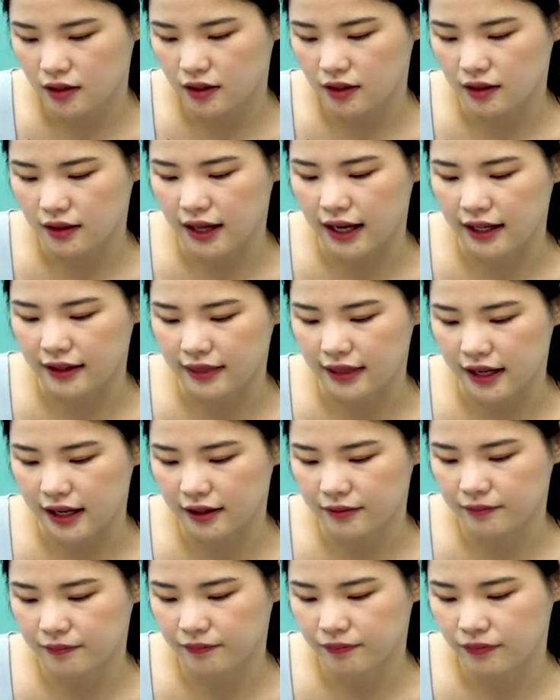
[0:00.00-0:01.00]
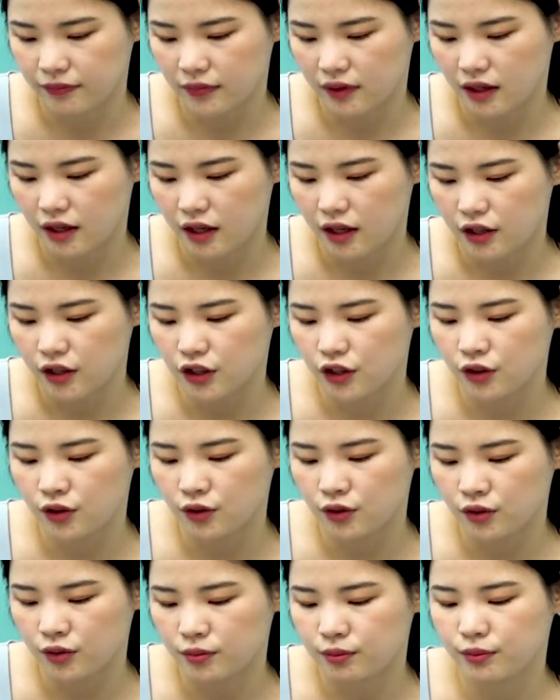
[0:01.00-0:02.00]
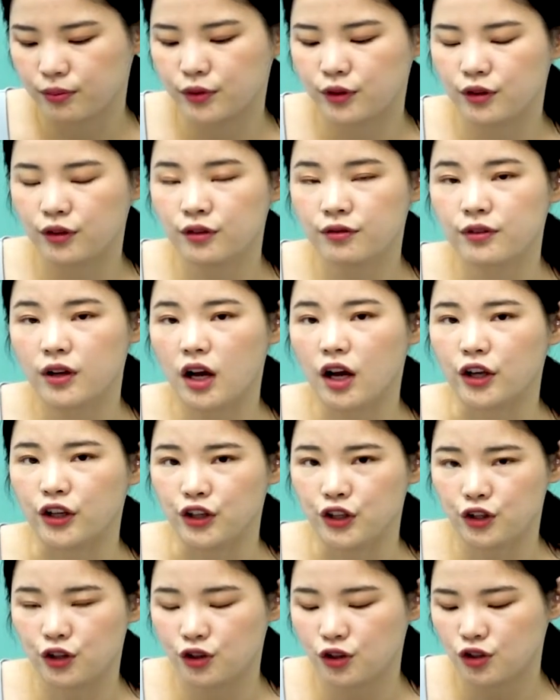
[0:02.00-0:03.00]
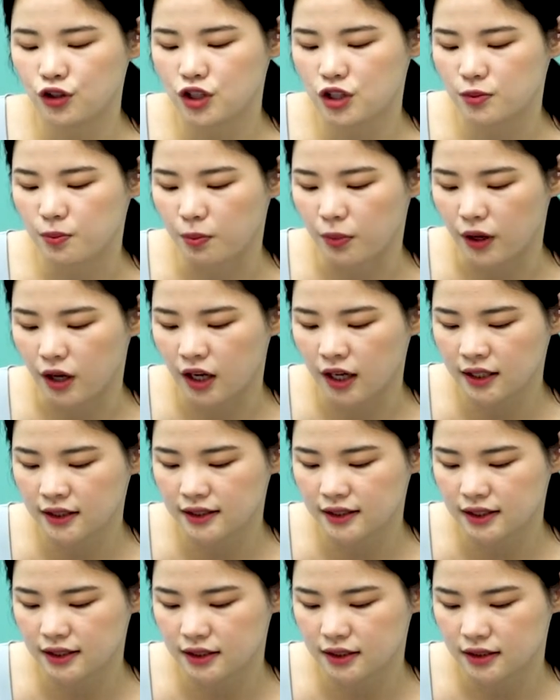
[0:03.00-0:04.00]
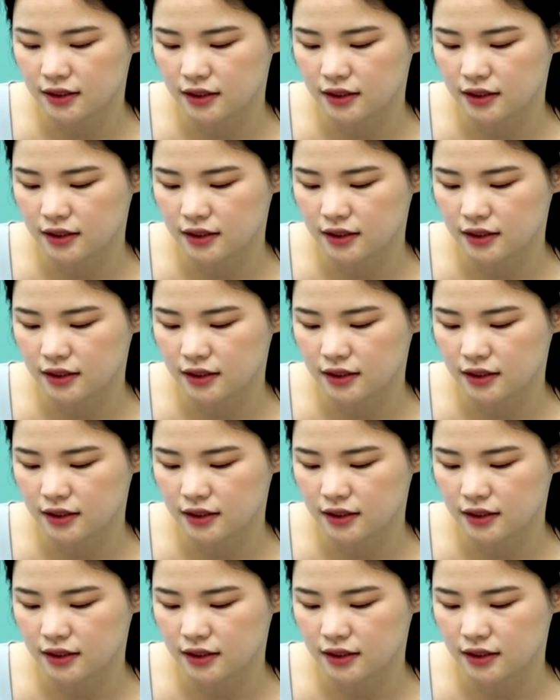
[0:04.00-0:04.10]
like that. You move a huge box